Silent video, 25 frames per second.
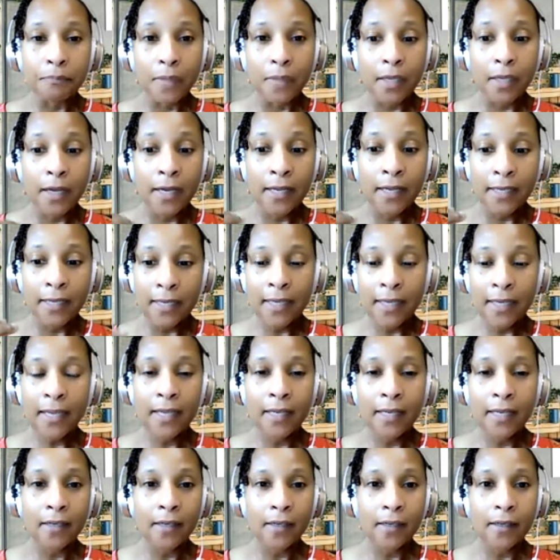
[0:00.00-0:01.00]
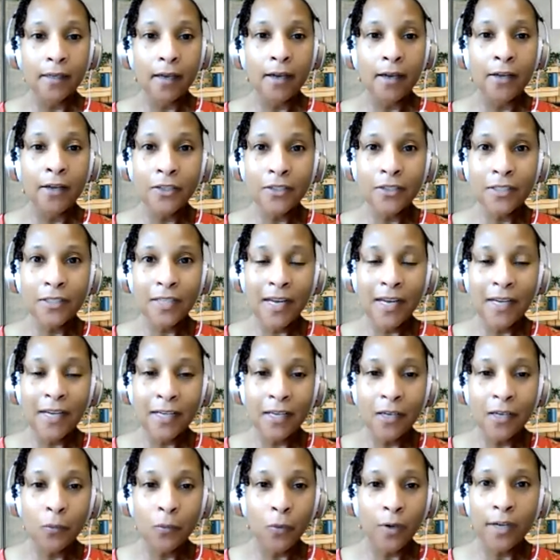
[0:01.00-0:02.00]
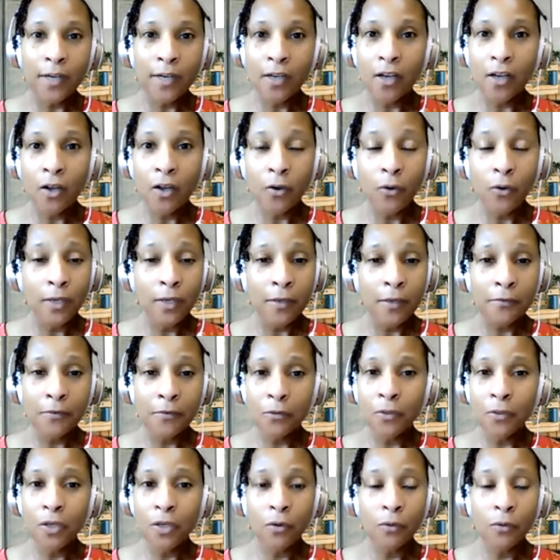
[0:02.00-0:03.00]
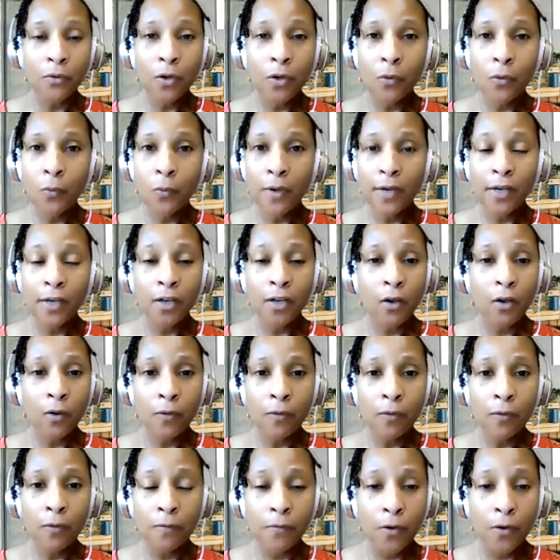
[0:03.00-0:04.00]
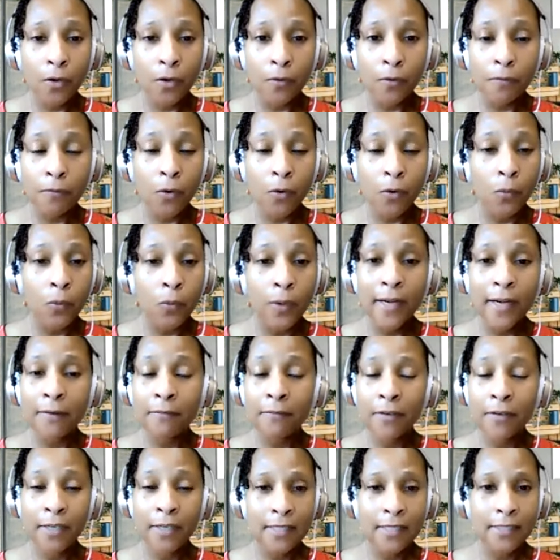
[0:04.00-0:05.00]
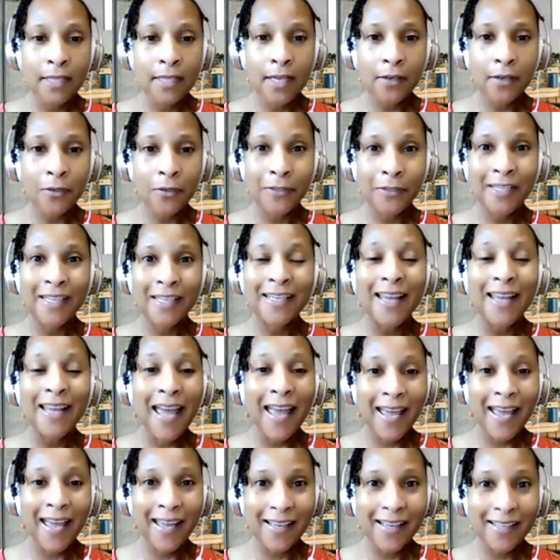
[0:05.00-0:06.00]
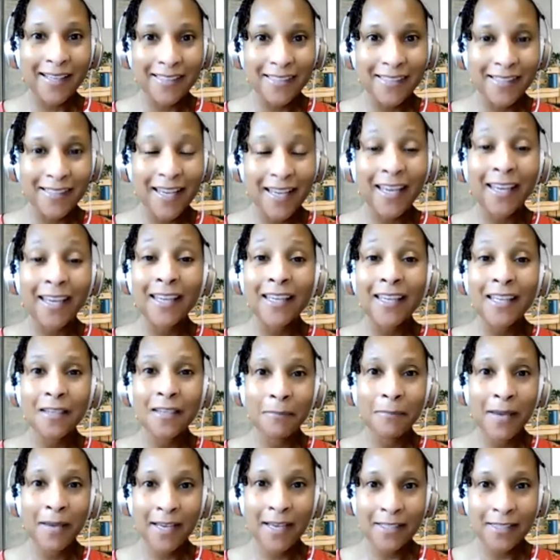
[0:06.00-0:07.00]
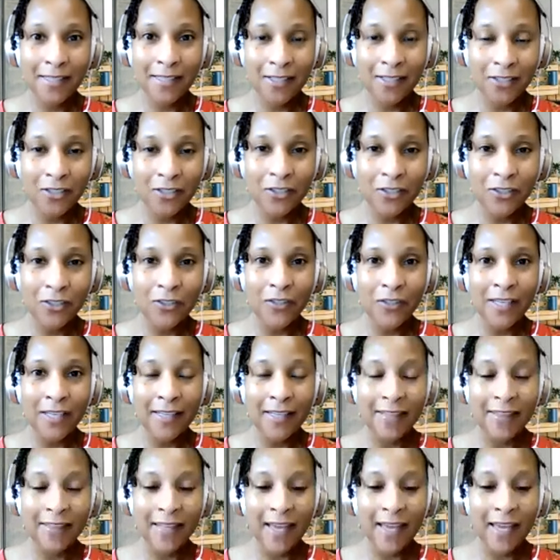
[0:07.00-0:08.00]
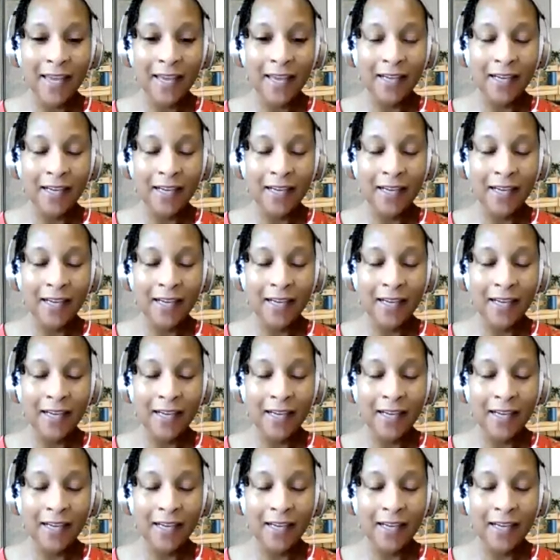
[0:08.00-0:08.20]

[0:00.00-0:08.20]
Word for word: again, understanding where to go and if you don't know where to go for for whatever it is that you need x and keep asking until you get that